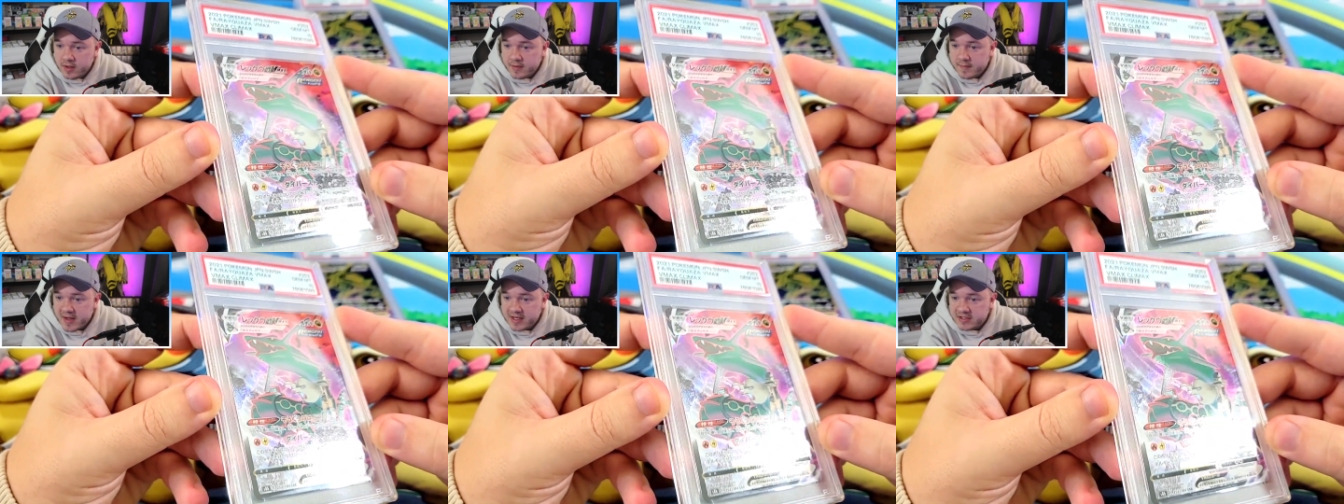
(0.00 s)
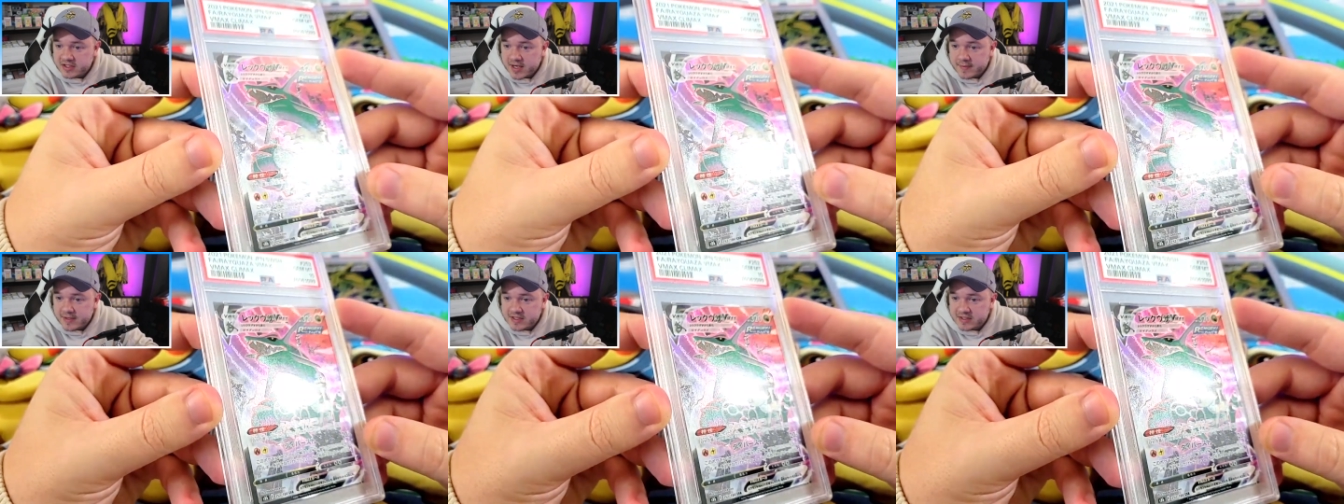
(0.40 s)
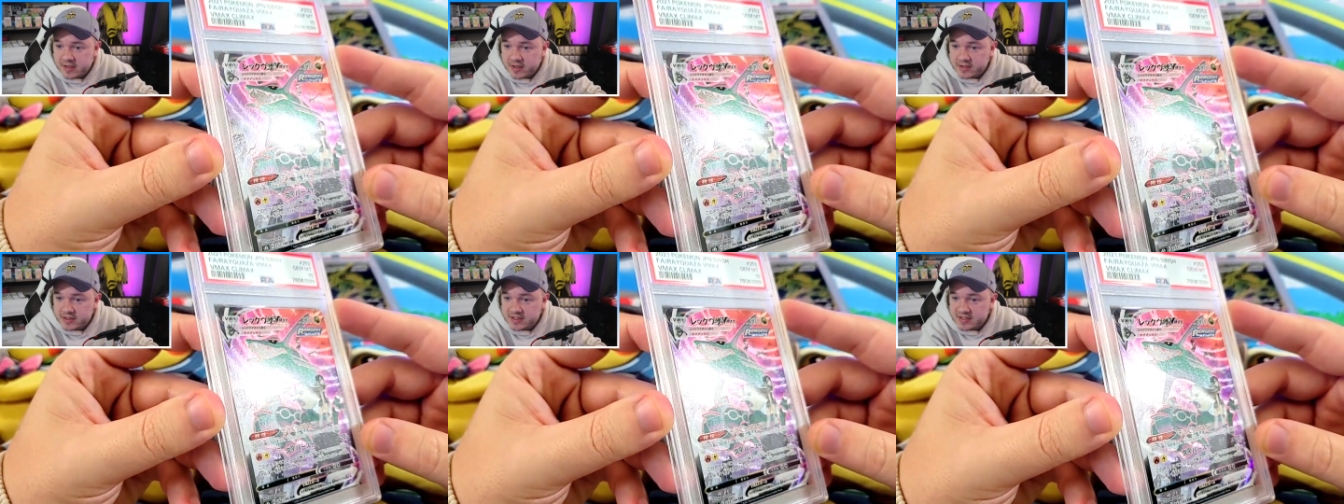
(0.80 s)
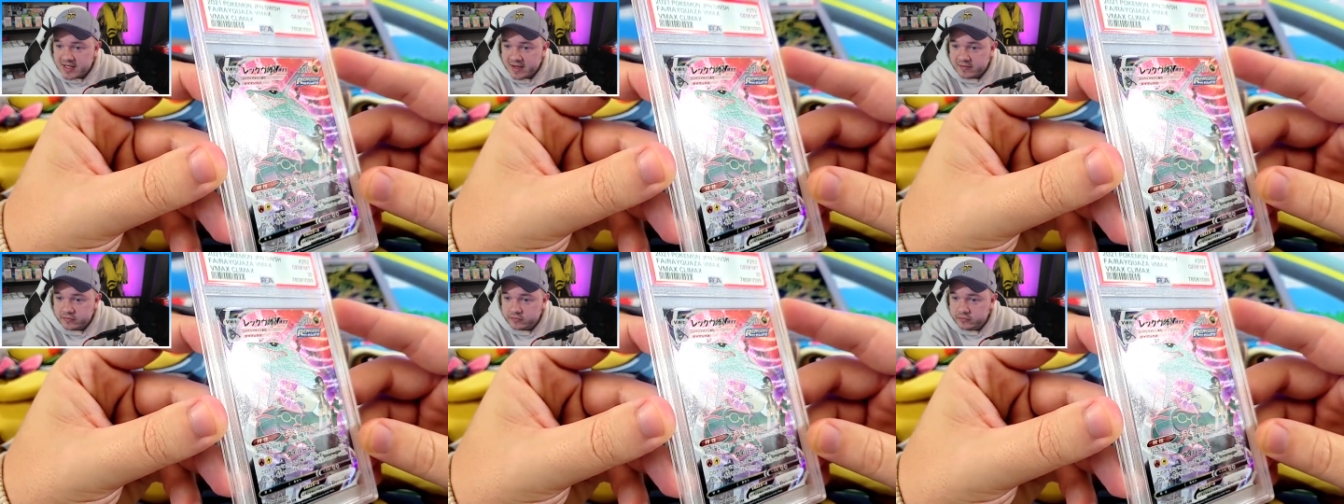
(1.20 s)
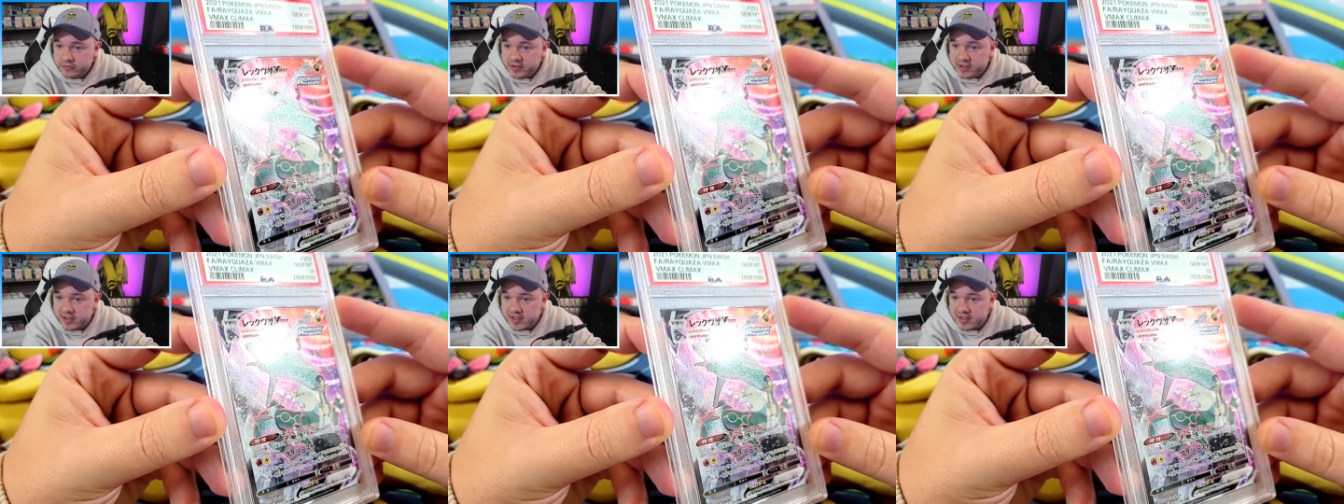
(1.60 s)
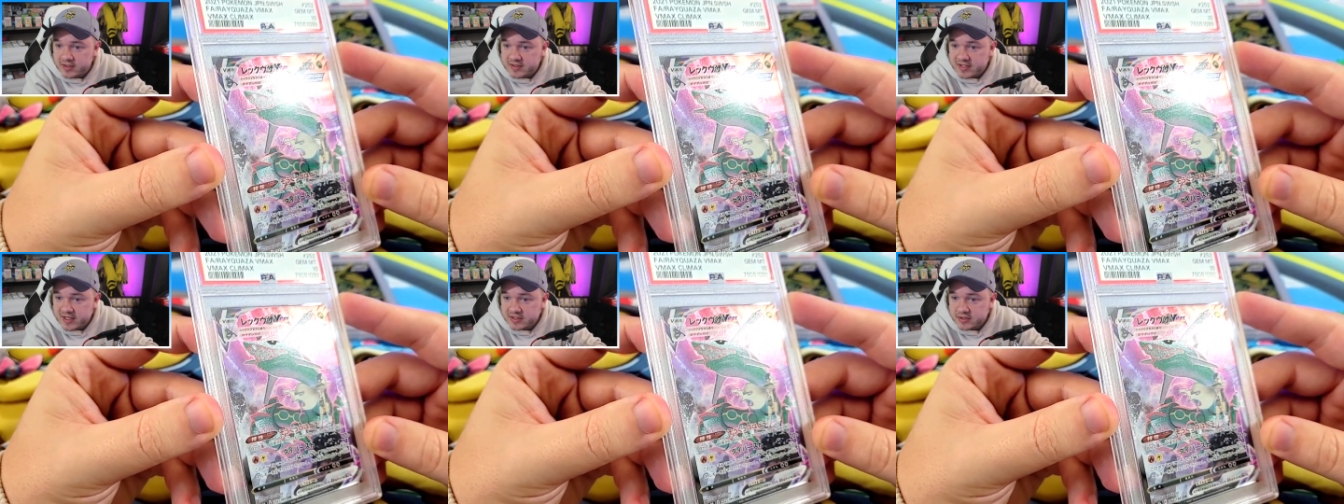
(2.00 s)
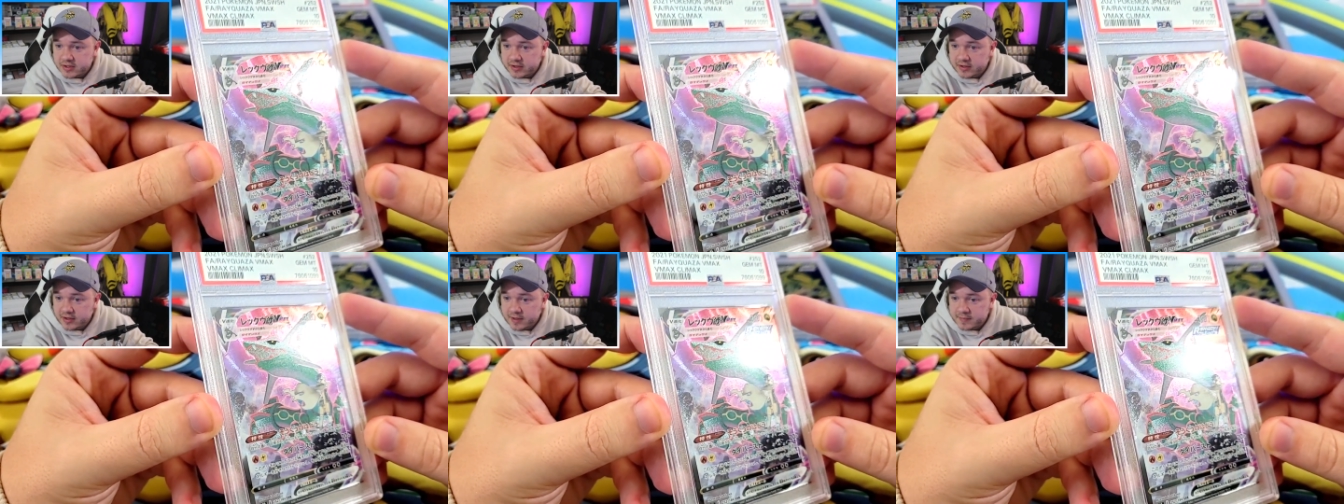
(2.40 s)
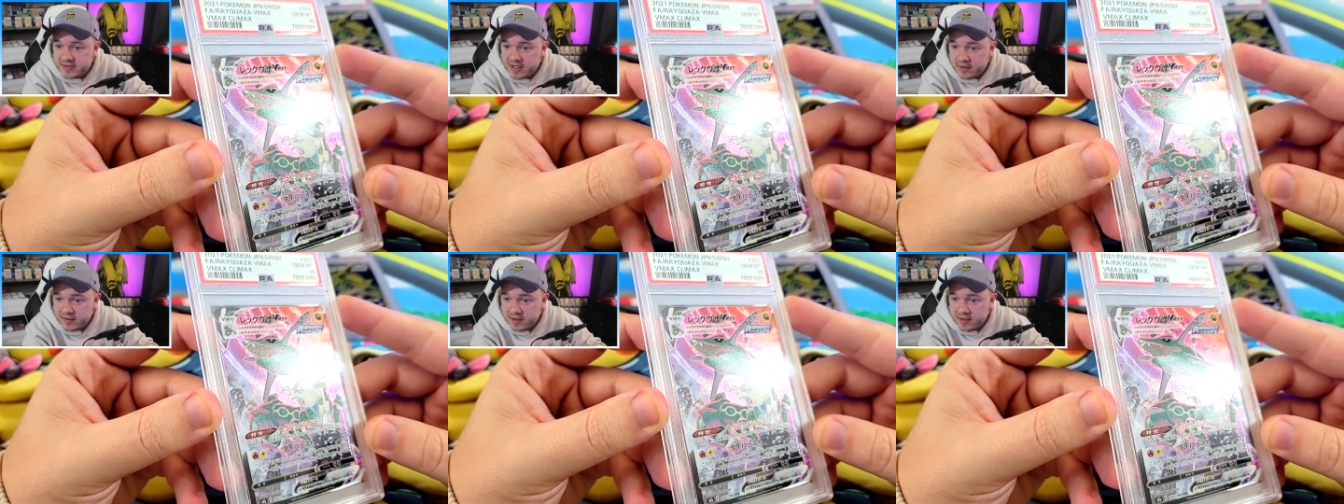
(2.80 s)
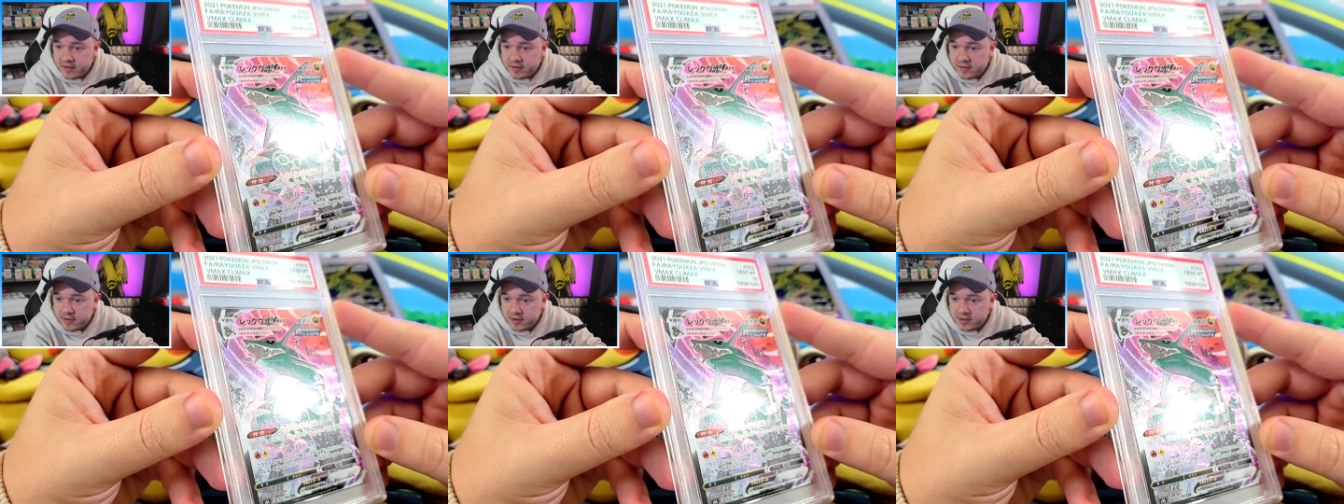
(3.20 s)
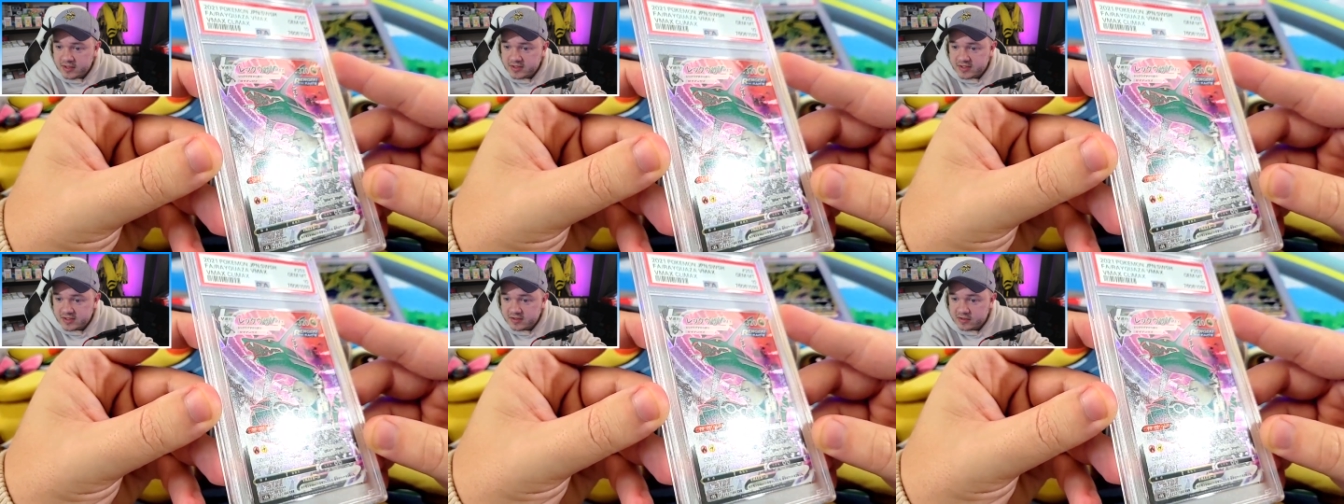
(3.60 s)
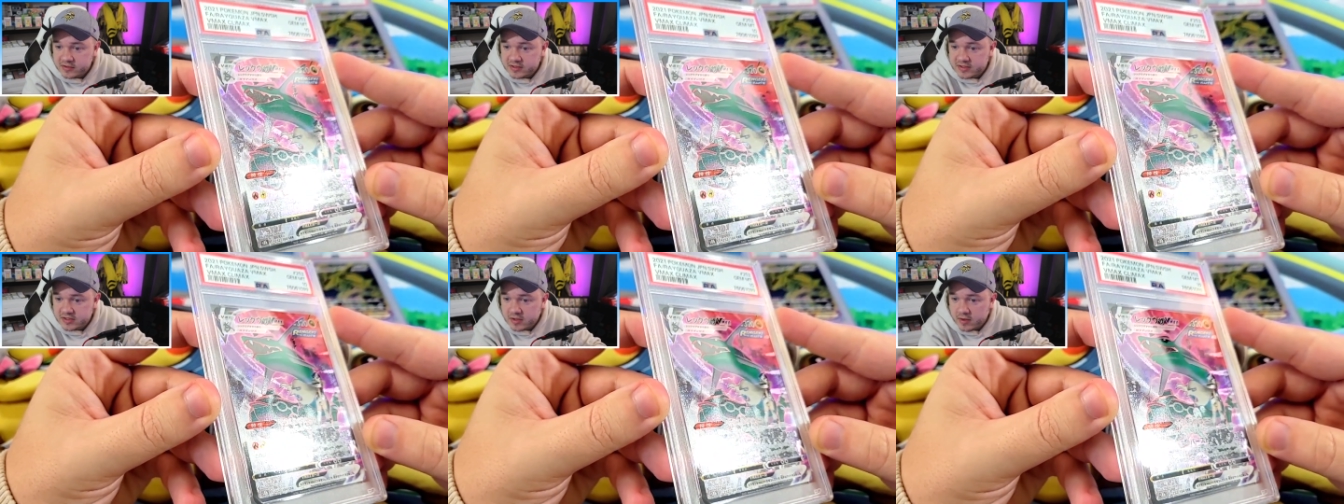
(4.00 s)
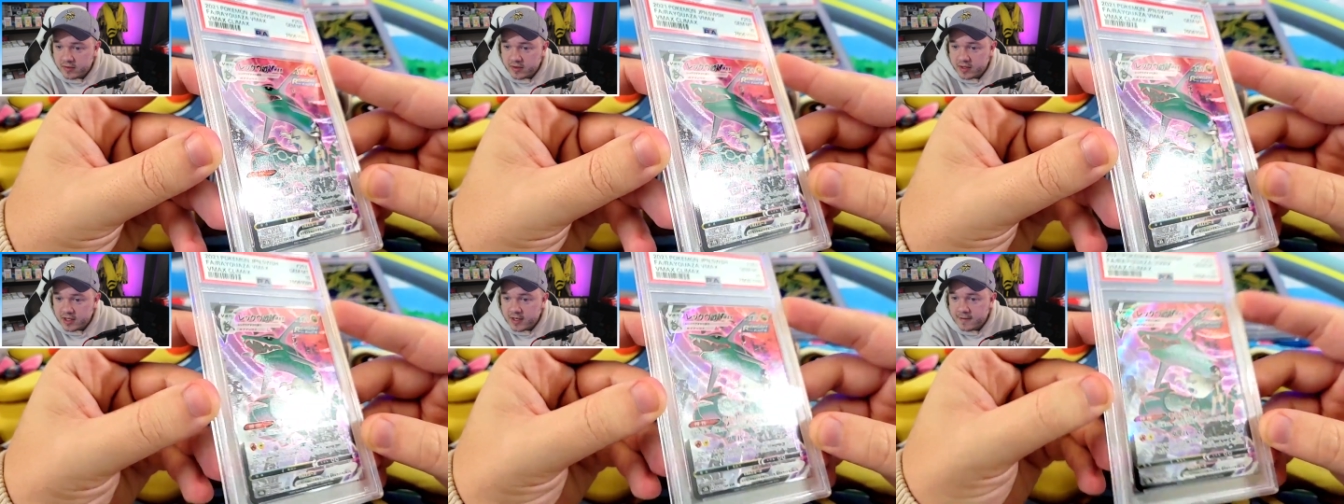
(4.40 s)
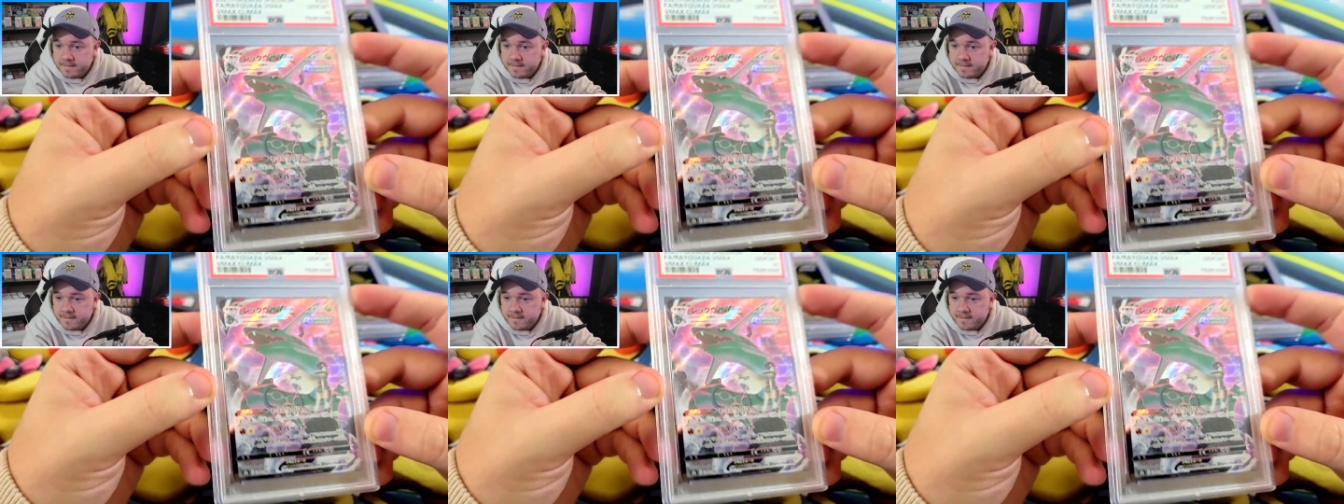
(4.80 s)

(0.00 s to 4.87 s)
Man, Japanese cars just have really good texture. I'm telling you, dude, it just looks so good.